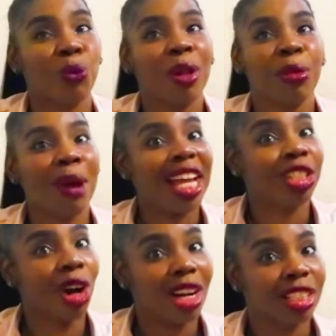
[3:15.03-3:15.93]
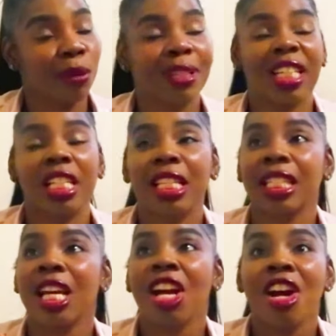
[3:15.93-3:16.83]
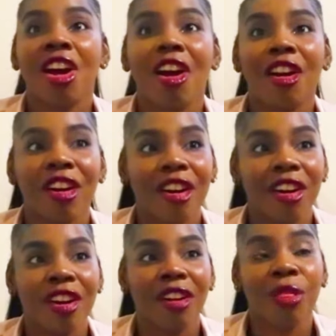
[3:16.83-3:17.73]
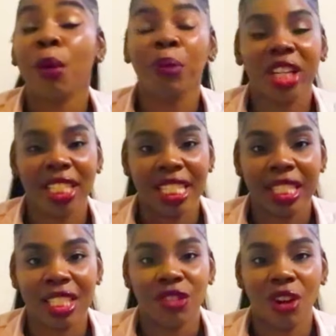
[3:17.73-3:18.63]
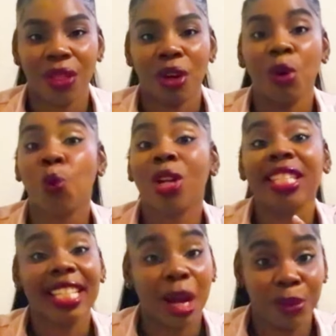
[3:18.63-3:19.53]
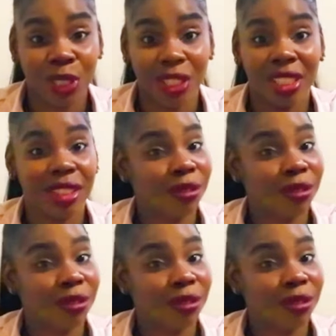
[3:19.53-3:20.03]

with my daughter, because the pregnancy rather was captured,